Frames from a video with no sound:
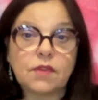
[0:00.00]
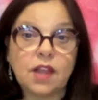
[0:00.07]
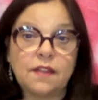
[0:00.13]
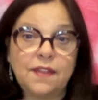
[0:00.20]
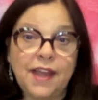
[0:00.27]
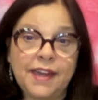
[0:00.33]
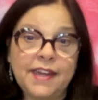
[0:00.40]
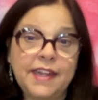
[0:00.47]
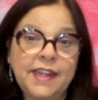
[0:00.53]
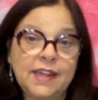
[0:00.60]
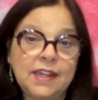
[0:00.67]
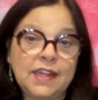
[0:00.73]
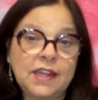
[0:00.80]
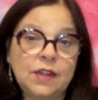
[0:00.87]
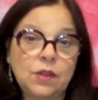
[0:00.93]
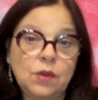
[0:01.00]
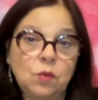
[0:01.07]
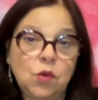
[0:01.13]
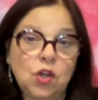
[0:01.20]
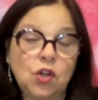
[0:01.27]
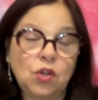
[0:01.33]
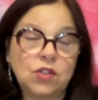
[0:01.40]
that healing in the
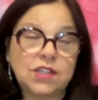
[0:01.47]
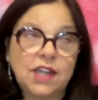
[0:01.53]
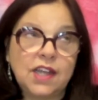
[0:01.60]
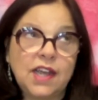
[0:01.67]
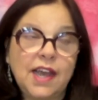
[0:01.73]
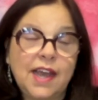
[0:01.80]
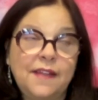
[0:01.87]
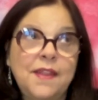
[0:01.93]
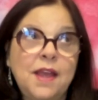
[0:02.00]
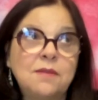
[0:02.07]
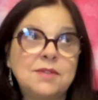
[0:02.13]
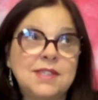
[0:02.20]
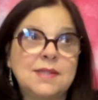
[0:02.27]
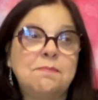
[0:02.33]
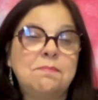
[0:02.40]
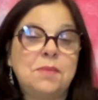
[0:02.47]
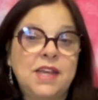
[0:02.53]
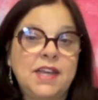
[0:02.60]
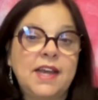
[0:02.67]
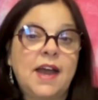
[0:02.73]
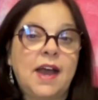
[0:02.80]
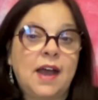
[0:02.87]
world. And that was a
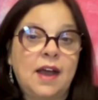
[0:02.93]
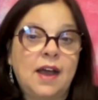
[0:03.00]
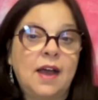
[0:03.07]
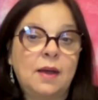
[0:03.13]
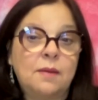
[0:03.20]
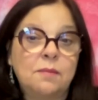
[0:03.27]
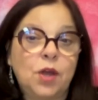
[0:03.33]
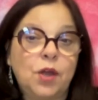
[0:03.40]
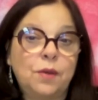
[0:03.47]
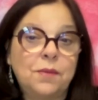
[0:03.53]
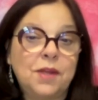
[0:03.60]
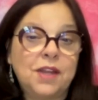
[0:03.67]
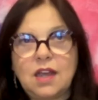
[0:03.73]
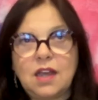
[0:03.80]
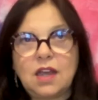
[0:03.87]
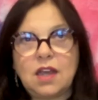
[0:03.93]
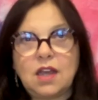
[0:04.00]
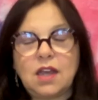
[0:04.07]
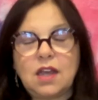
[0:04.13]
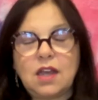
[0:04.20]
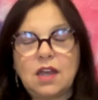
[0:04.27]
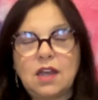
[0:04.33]
big aha moment. And
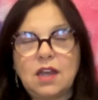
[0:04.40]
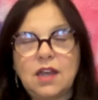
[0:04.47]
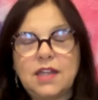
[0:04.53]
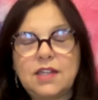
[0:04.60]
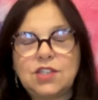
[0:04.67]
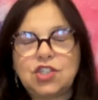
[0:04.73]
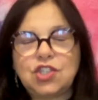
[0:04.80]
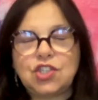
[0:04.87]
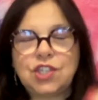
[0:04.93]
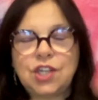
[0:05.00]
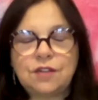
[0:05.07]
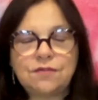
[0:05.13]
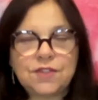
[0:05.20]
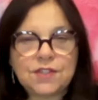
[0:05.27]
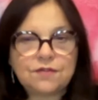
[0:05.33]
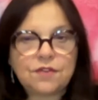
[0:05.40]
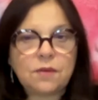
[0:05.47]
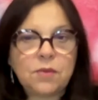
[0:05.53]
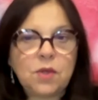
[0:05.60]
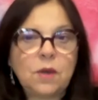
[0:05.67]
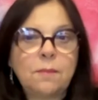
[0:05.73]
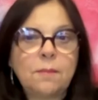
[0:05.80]
it shifts
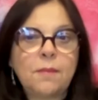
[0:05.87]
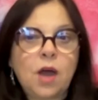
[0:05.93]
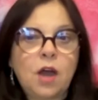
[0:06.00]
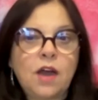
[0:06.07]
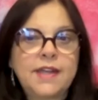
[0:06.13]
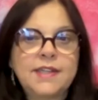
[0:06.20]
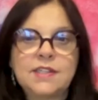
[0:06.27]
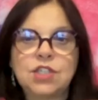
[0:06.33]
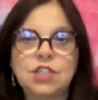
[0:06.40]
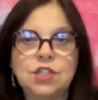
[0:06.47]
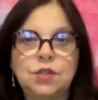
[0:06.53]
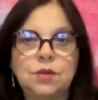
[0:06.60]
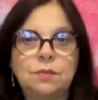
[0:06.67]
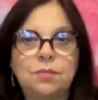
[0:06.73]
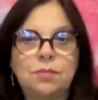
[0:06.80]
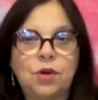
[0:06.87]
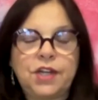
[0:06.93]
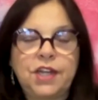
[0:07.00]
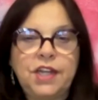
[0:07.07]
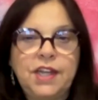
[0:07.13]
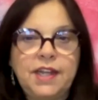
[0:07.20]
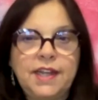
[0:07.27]
from your mind to your
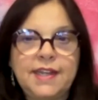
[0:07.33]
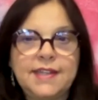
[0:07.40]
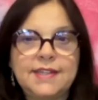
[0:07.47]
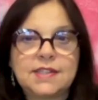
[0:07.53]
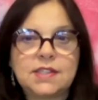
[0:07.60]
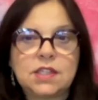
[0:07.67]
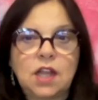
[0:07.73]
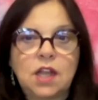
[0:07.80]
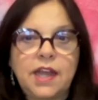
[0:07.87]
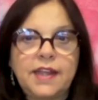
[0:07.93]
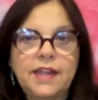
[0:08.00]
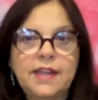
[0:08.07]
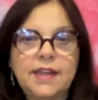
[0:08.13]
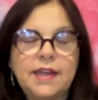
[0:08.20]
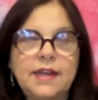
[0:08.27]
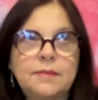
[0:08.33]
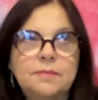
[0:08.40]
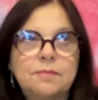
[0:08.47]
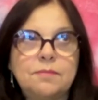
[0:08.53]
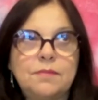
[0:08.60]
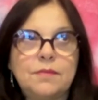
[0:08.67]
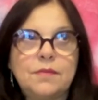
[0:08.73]
body. It's like
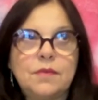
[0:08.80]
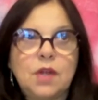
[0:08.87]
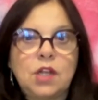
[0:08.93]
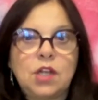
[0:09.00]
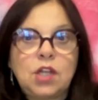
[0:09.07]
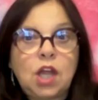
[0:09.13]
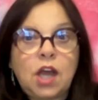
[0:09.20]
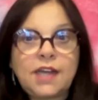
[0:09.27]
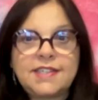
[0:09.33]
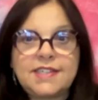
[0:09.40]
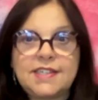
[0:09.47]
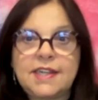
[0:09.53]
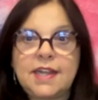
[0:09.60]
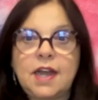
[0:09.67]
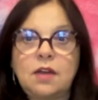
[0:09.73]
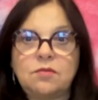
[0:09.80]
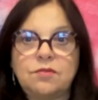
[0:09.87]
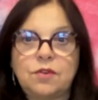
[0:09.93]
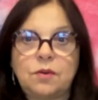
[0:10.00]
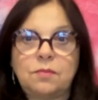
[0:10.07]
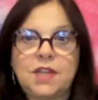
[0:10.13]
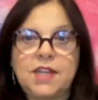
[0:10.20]
a lighting up
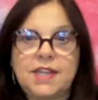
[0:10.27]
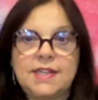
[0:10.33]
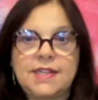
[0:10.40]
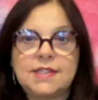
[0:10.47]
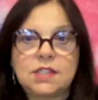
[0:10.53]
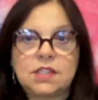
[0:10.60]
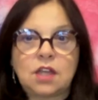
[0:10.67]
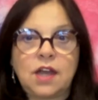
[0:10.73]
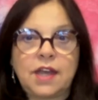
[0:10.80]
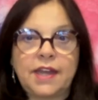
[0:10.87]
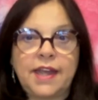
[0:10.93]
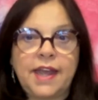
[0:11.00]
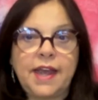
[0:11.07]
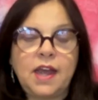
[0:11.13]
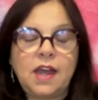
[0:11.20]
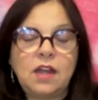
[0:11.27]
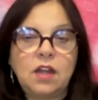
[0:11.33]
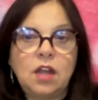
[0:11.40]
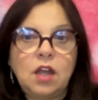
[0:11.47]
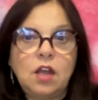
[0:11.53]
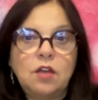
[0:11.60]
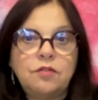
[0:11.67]
from the inside out.
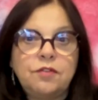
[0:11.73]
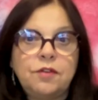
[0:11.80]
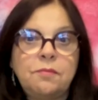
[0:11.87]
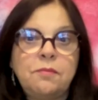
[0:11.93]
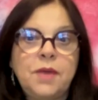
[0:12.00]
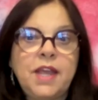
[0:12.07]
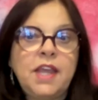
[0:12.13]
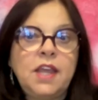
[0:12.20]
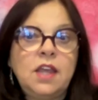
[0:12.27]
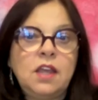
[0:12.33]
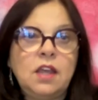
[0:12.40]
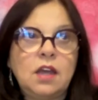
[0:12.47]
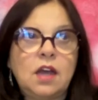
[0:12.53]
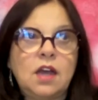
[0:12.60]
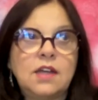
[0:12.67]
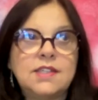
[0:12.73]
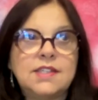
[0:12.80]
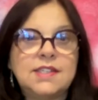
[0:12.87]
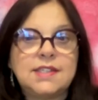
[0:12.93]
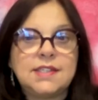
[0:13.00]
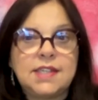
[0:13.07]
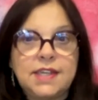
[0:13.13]
For me,
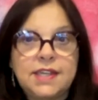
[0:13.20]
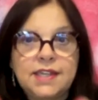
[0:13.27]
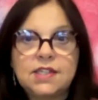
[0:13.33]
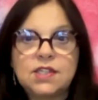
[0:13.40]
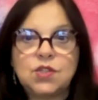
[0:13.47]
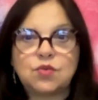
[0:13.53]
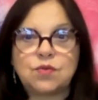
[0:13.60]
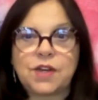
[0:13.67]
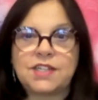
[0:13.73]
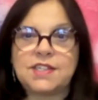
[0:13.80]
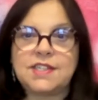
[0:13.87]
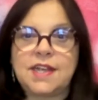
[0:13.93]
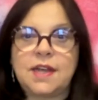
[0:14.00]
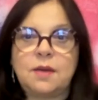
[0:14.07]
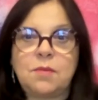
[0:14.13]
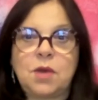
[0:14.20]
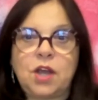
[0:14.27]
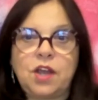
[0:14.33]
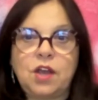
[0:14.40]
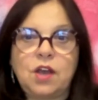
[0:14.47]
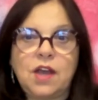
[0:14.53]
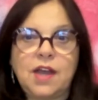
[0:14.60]
tears run down
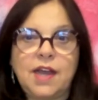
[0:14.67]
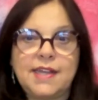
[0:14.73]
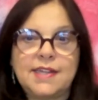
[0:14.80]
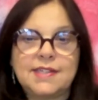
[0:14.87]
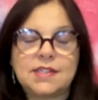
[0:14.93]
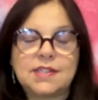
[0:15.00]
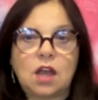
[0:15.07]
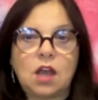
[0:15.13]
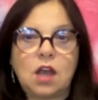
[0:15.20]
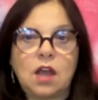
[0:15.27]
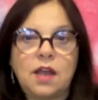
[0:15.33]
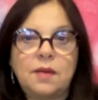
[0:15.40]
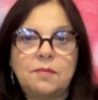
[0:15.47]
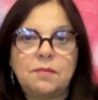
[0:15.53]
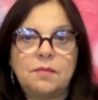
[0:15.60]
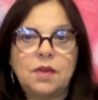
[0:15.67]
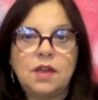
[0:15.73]
my eyes. I'm